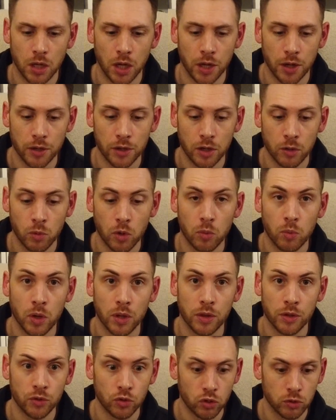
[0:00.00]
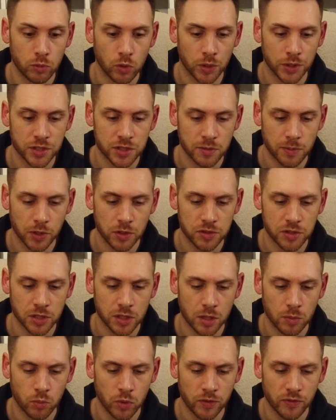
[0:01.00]
I don't know what one the normal one's supposed to
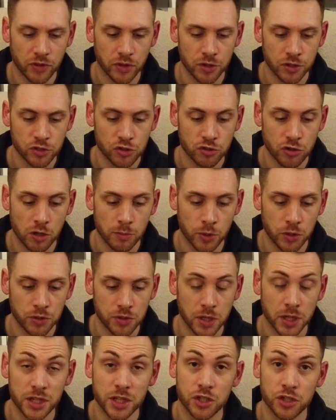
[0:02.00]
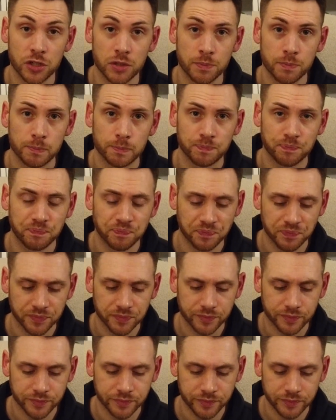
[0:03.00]
come with. The Nostromo edition. The normal one's
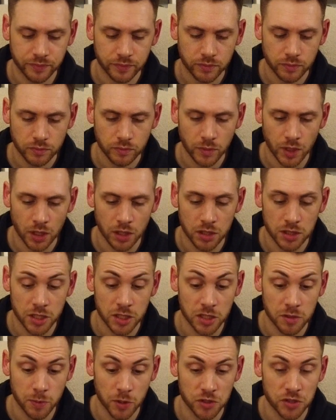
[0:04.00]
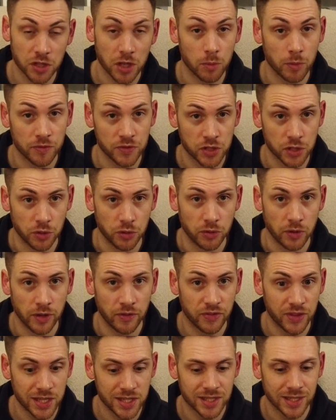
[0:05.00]
supposed to come with. The Nostromo edition.
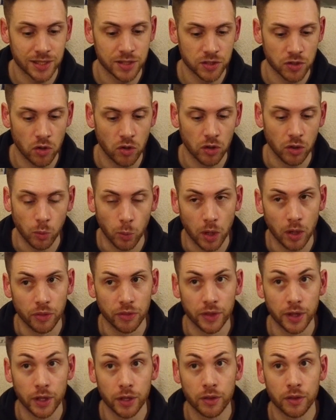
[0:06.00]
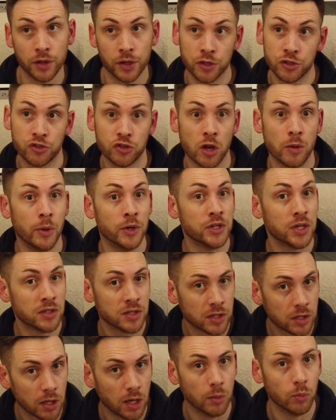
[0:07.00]
If this has got the one that the Nostromo
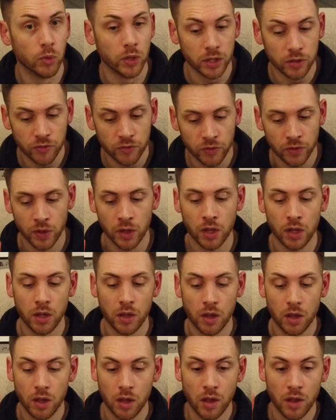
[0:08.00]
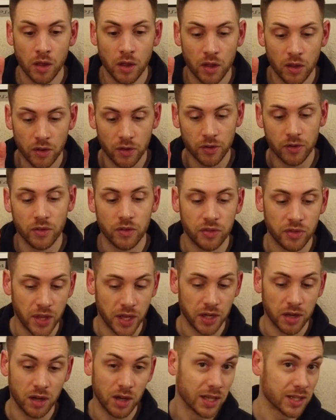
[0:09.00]
doesn't come with. If this has got the one that the
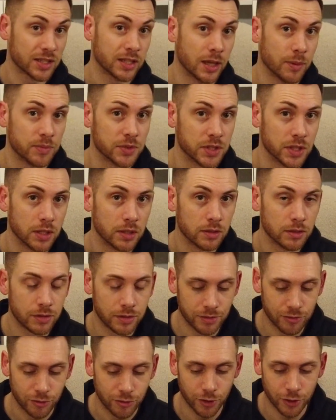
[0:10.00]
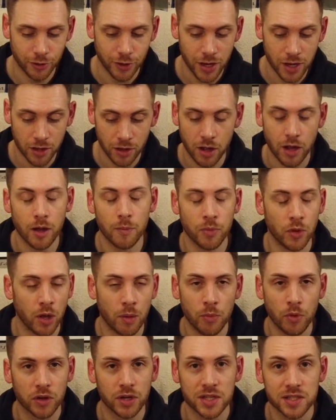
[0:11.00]
Nostromo doesn't come with. Right, like
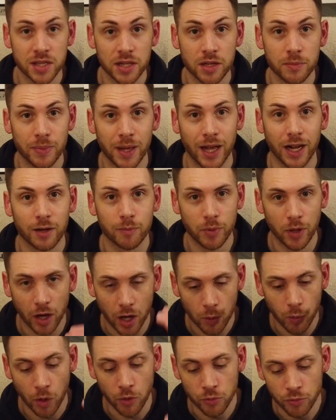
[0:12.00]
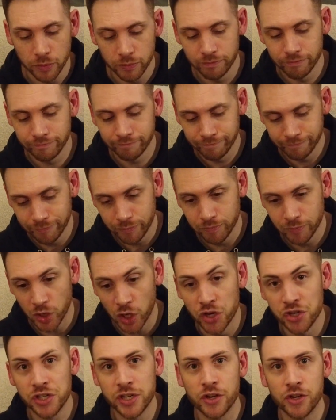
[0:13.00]
I'm not missing the fact that I won't. Right,
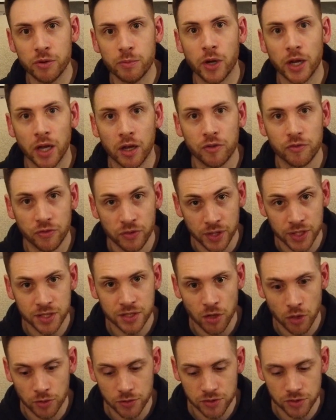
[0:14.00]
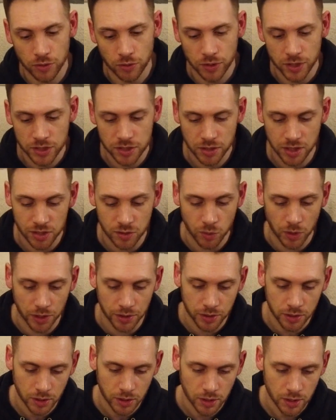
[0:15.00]
like I'm not missing the fact that I won't. This
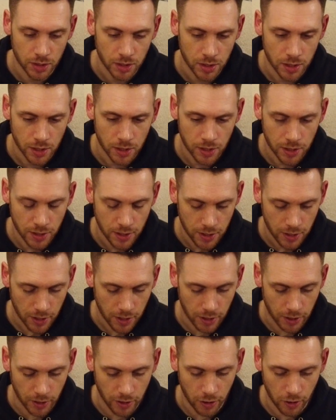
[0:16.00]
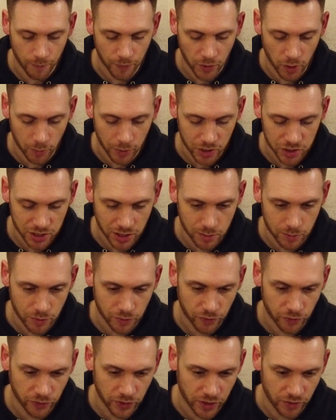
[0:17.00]
one. Continue my hunt for this console. It'll be a shame
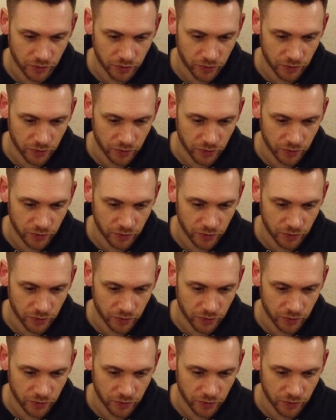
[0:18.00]
if one.